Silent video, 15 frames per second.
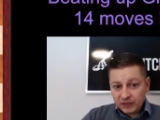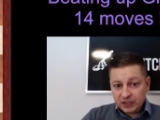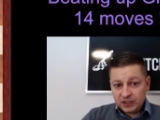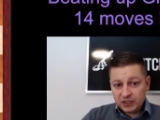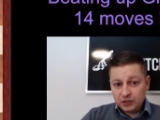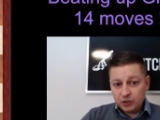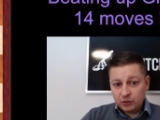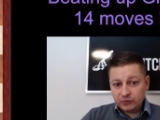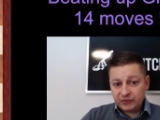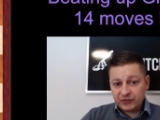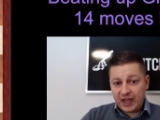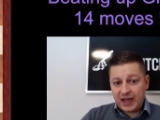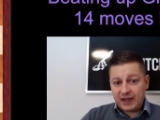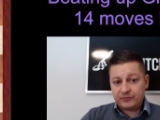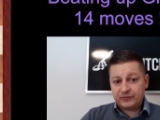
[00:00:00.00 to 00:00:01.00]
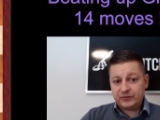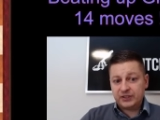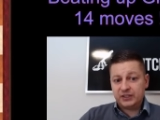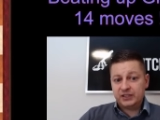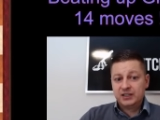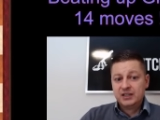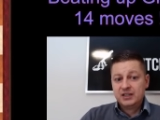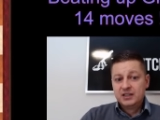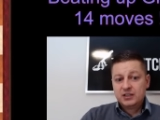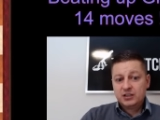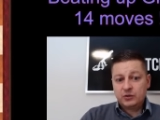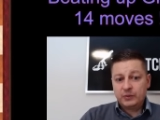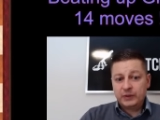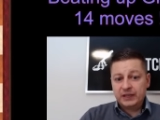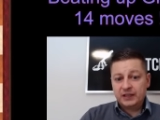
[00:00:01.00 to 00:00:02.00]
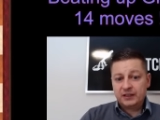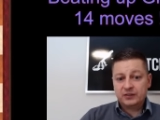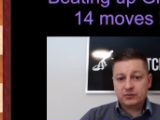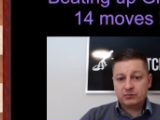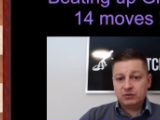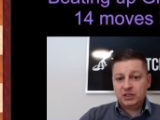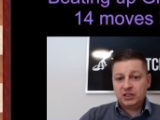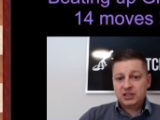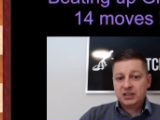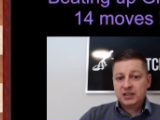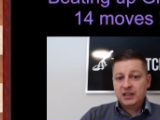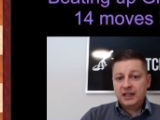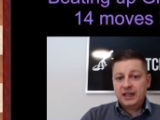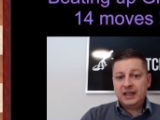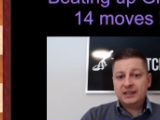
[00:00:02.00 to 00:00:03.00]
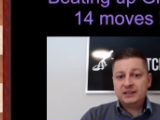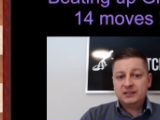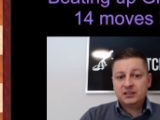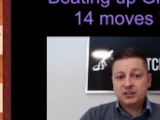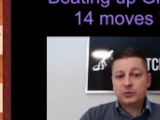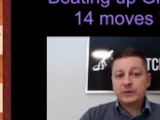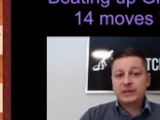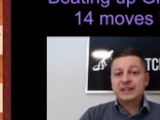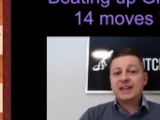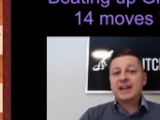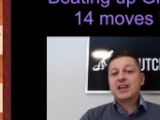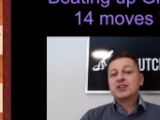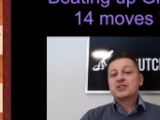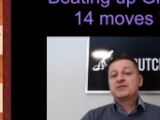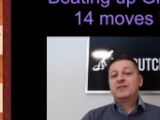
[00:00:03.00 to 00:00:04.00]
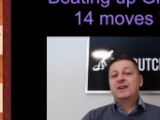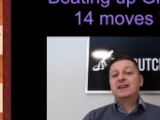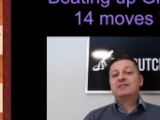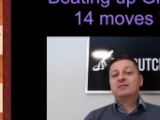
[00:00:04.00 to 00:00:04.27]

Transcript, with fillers: he goes after queen and the rook and queen h5.